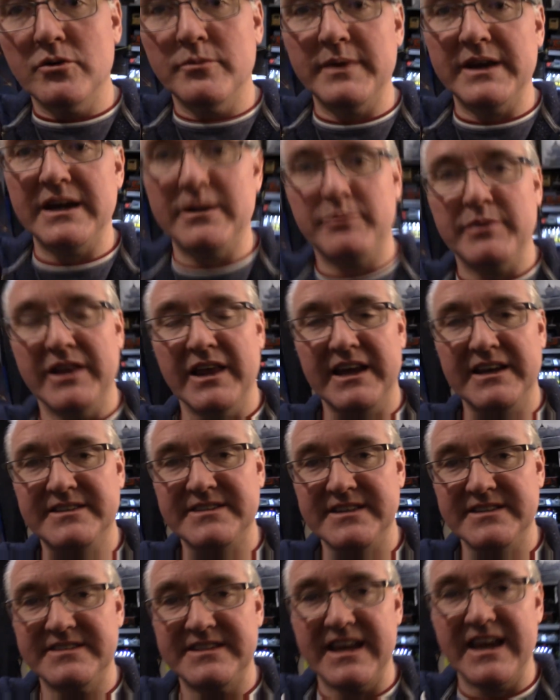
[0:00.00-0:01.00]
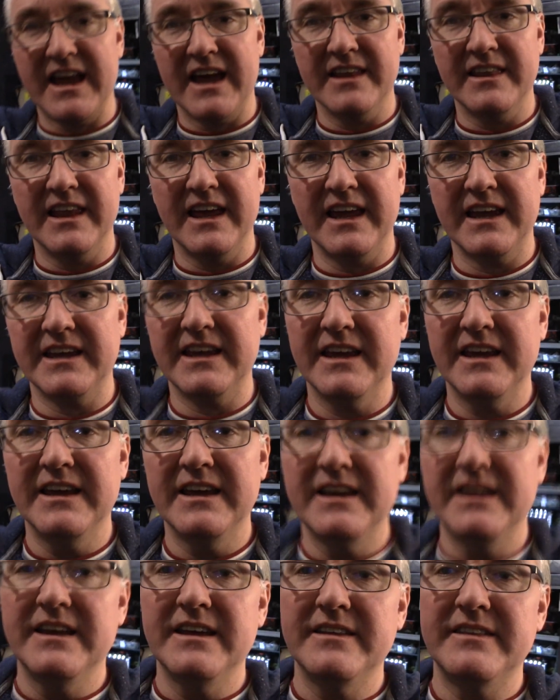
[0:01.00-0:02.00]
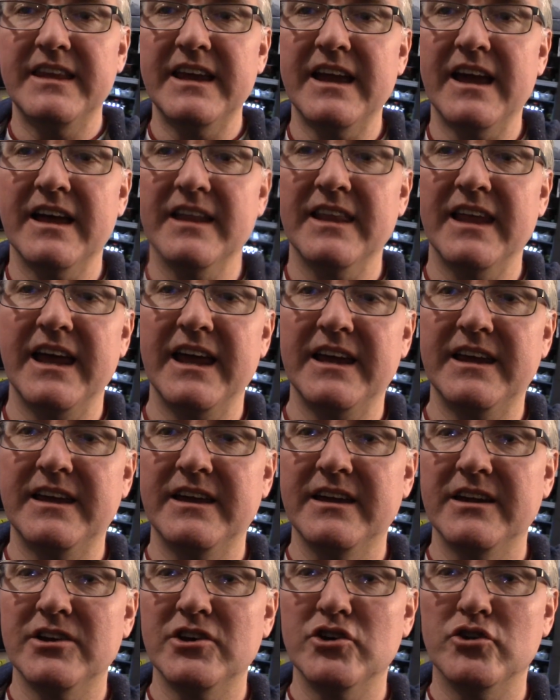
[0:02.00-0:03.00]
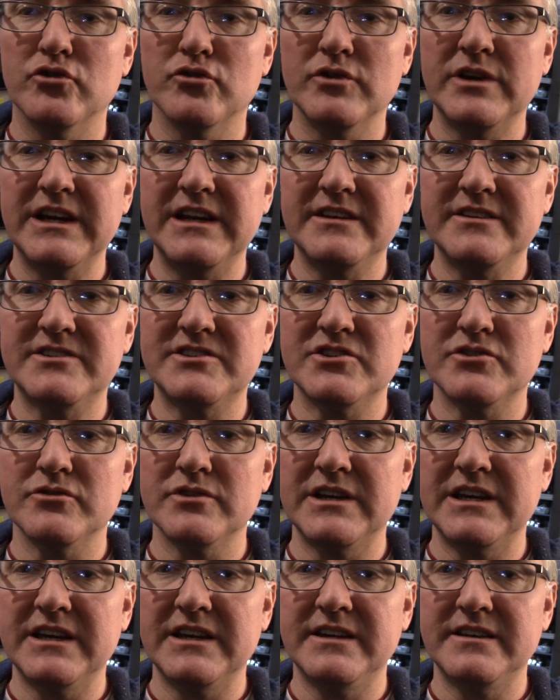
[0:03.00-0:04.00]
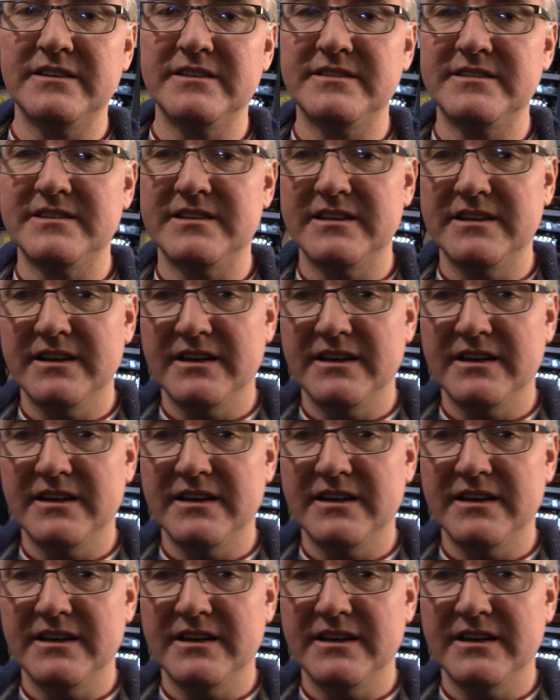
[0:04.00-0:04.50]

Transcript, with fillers: many places they got like they got like green screens